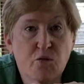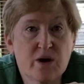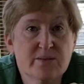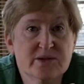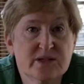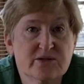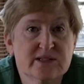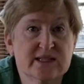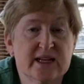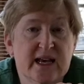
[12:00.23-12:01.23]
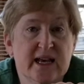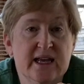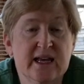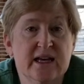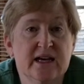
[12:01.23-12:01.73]
episodes
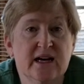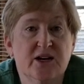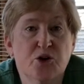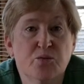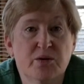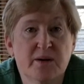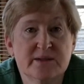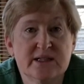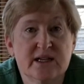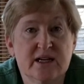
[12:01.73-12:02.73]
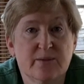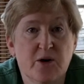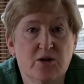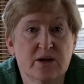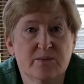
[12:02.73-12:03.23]
today. I don't promise to get them
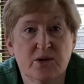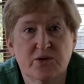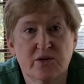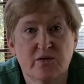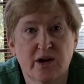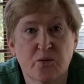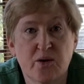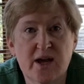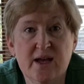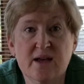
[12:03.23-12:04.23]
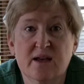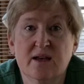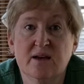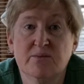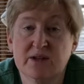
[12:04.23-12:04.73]
all uploaded right away,
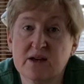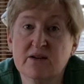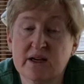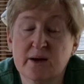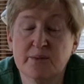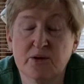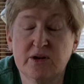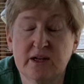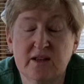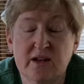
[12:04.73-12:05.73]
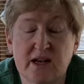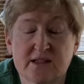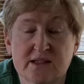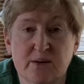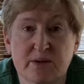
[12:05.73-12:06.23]
but they'll get uploaded in the
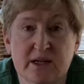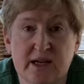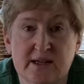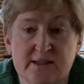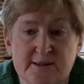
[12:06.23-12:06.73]
next couple of days.